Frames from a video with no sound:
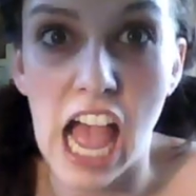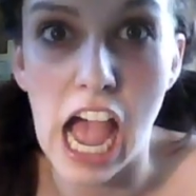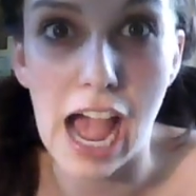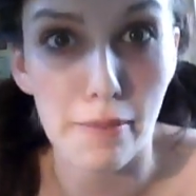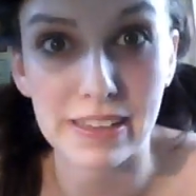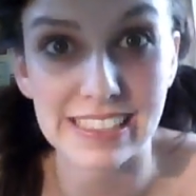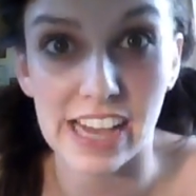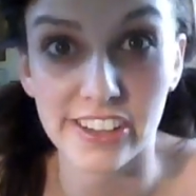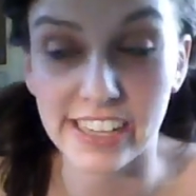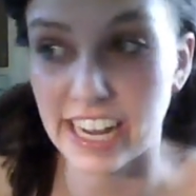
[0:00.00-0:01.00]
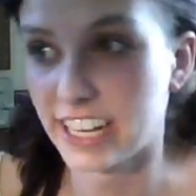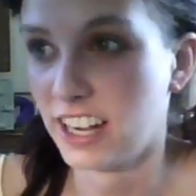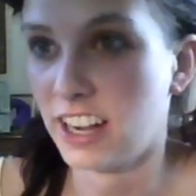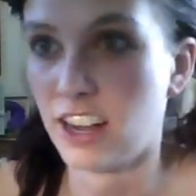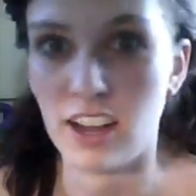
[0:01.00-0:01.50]
Happy Saturday.
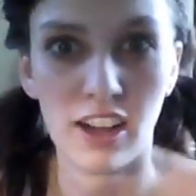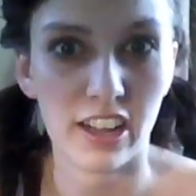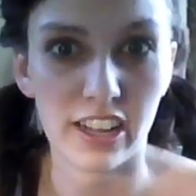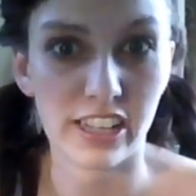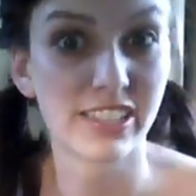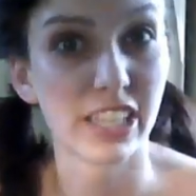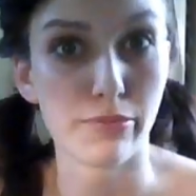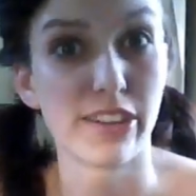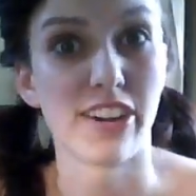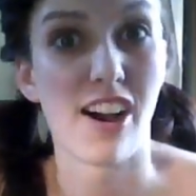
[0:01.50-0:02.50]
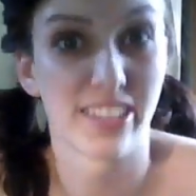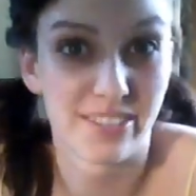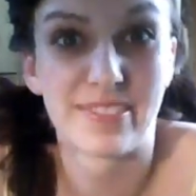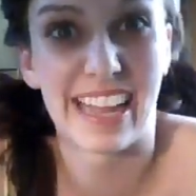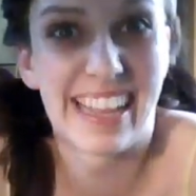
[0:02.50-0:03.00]
It's going to be an
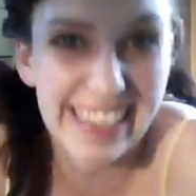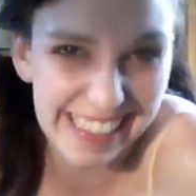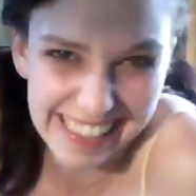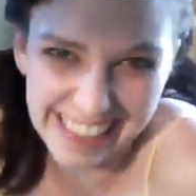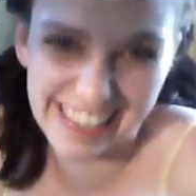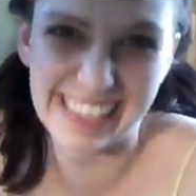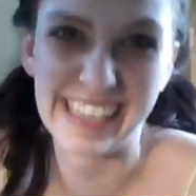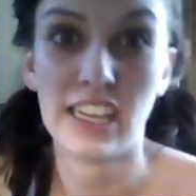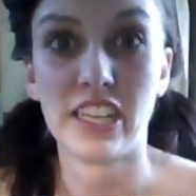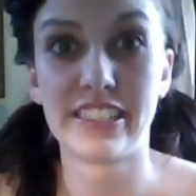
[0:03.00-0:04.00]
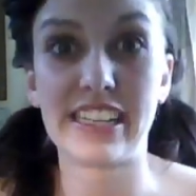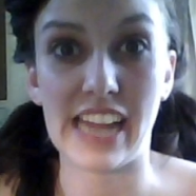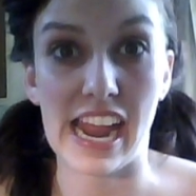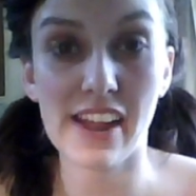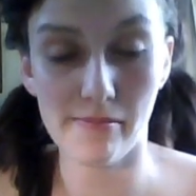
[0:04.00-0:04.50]
awesome day.
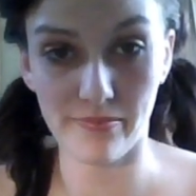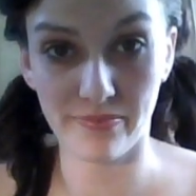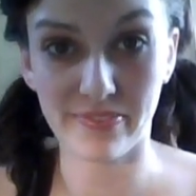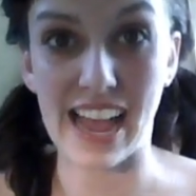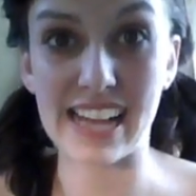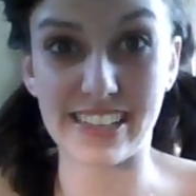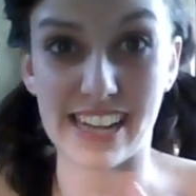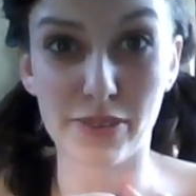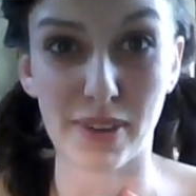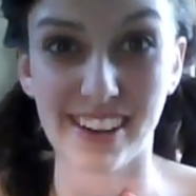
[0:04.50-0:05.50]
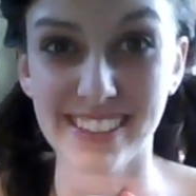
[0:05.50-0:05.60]
Today, at Dutch Bros,